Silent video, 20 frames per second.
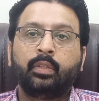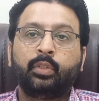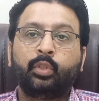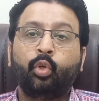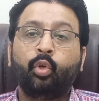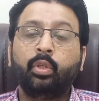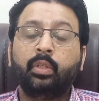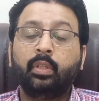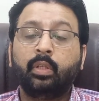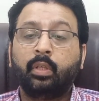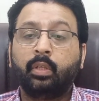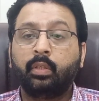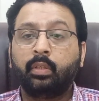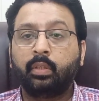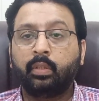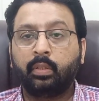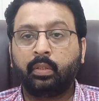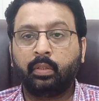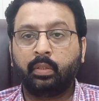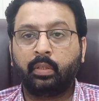So,
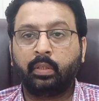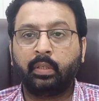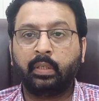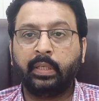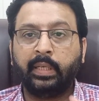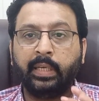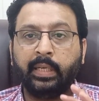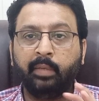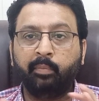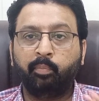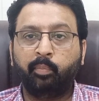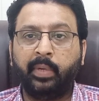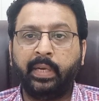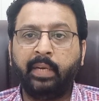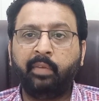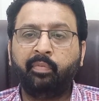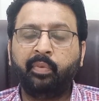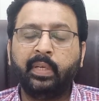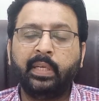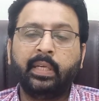in
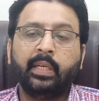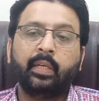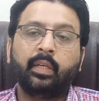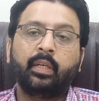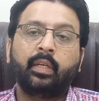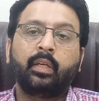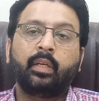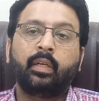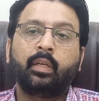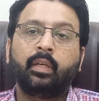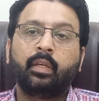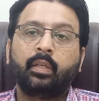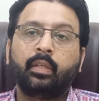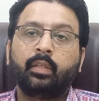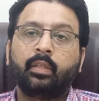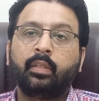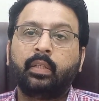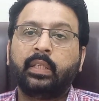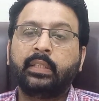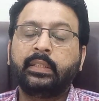briefly,
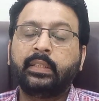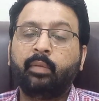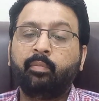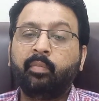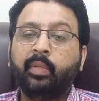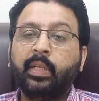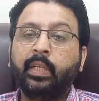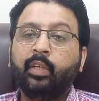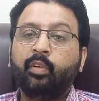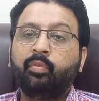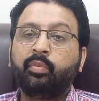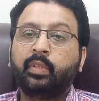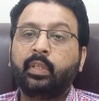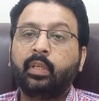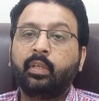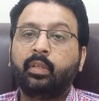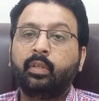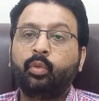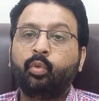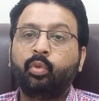the summary of
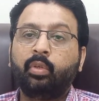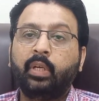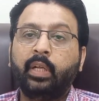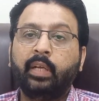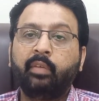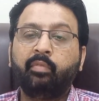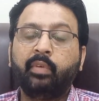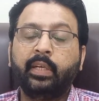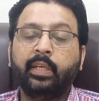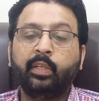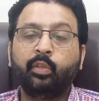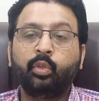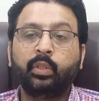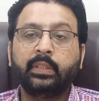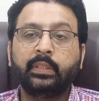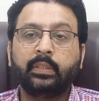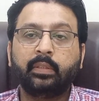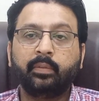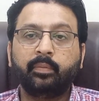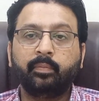the today video
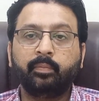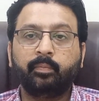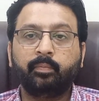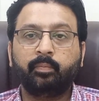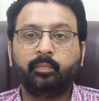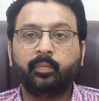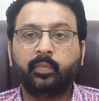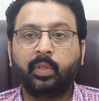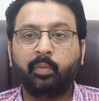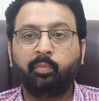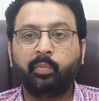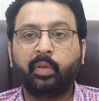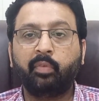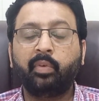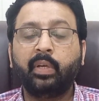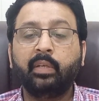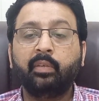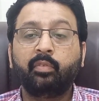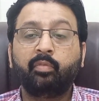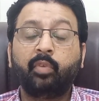is
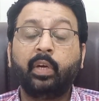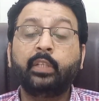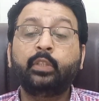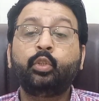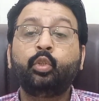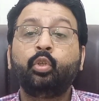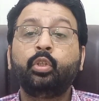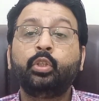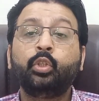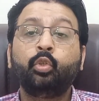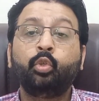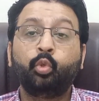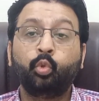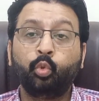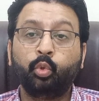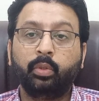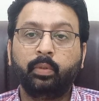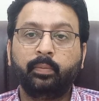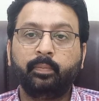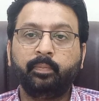number one, what should you
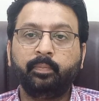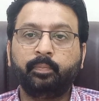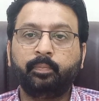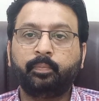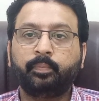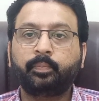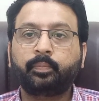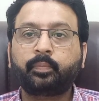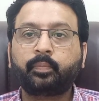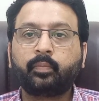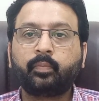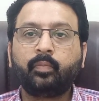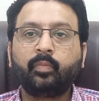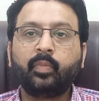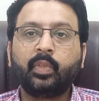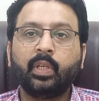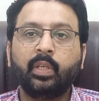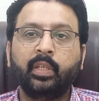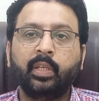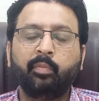do?
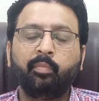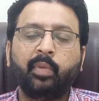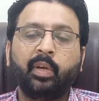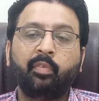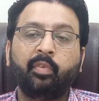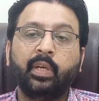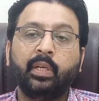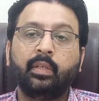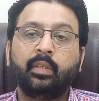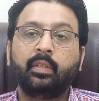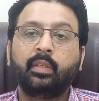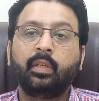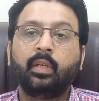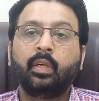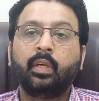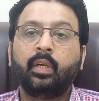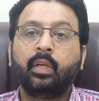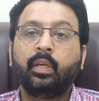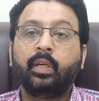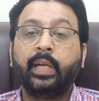Number one,
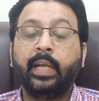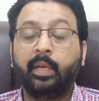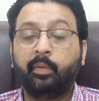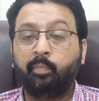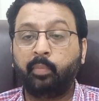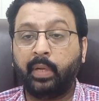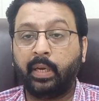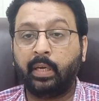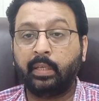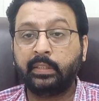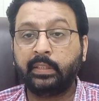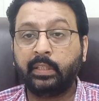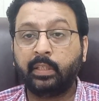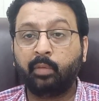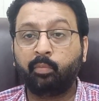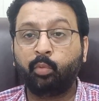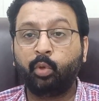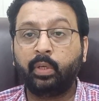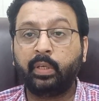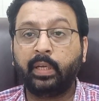take
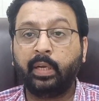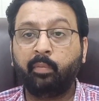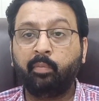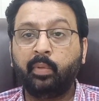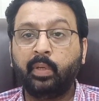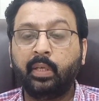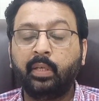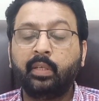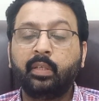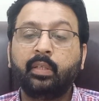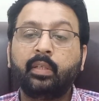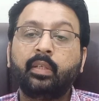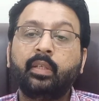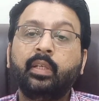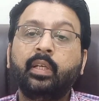paracetamol tablet.